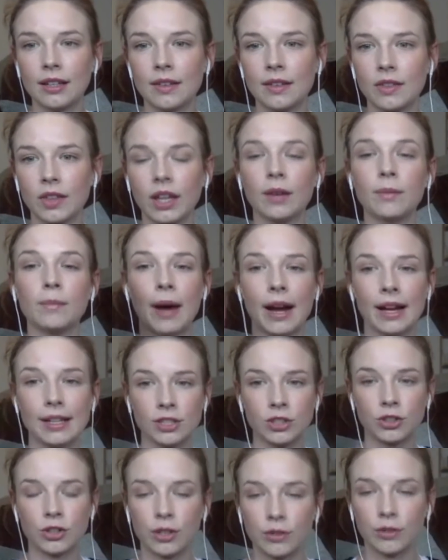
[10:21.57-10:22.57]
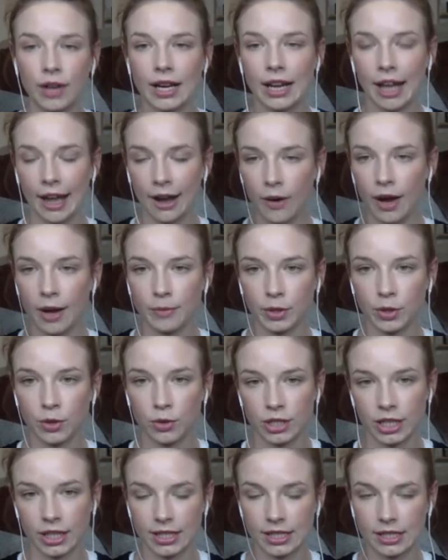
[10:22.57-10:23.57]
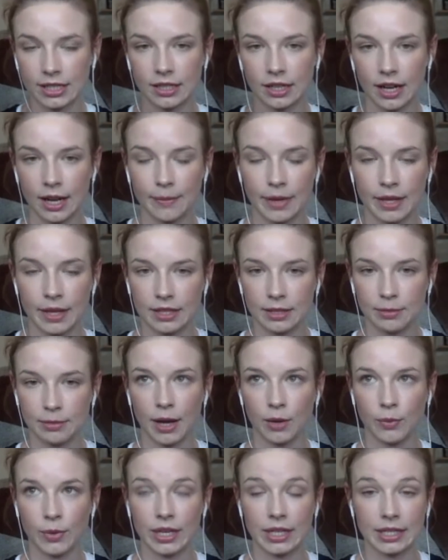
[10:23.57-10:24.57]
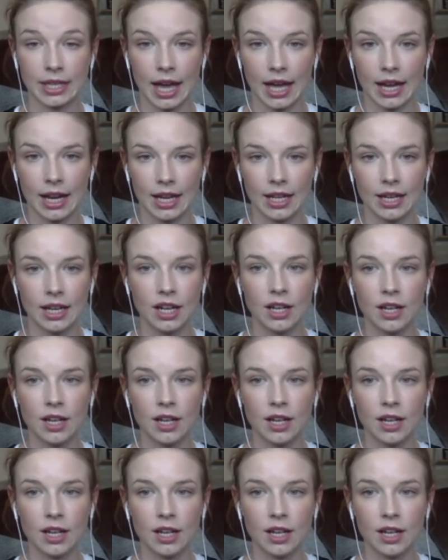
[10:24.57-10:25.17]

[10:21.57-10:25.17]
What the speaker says: like my screen right now, I'm recording this and it's my week to edit,